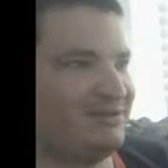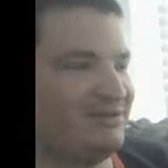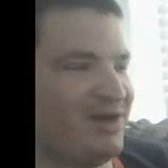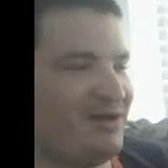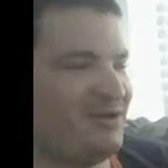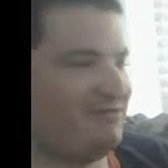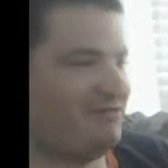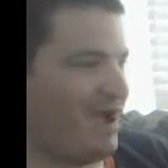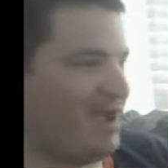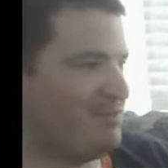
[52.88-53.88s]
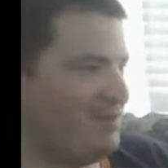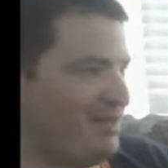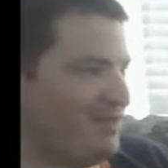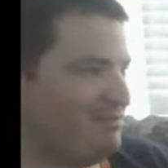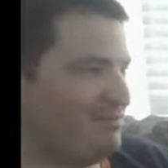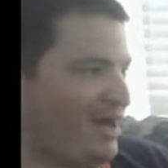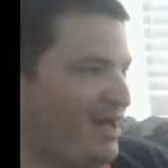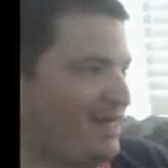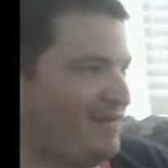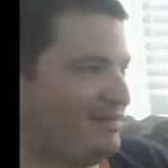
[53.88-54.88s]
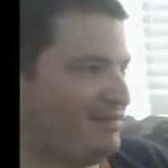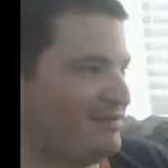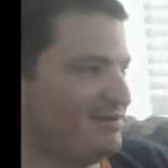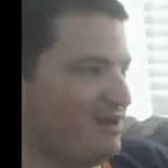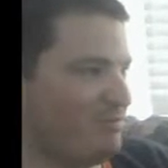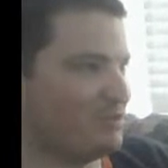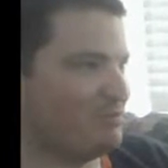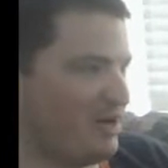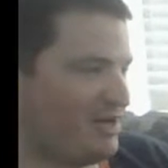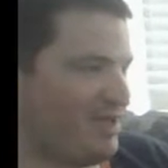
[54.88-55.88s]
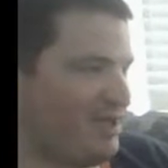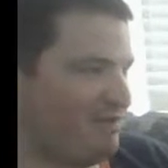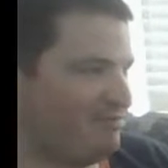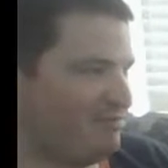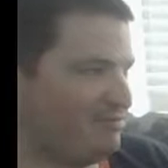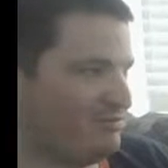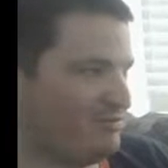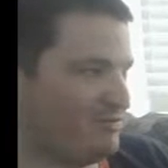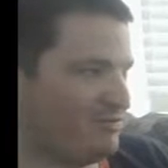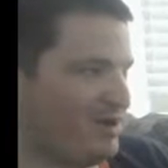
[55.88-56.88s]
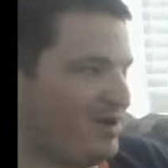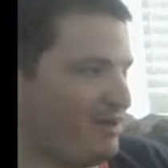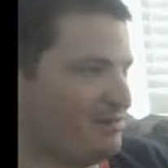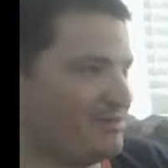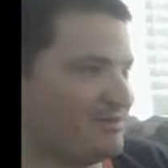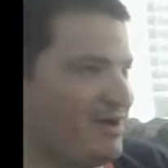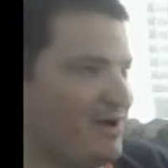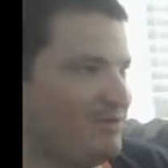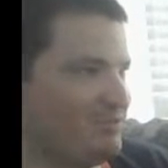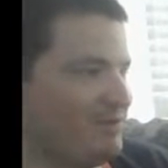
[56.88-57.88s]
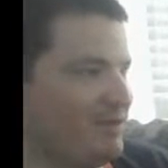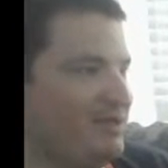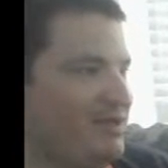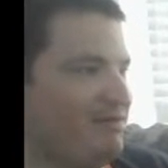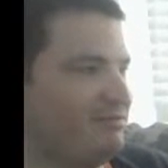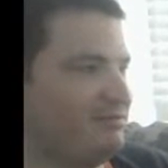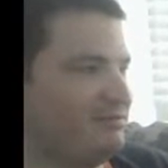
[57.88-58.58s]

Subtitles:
define me by how much money I have, or define others by how much money they have.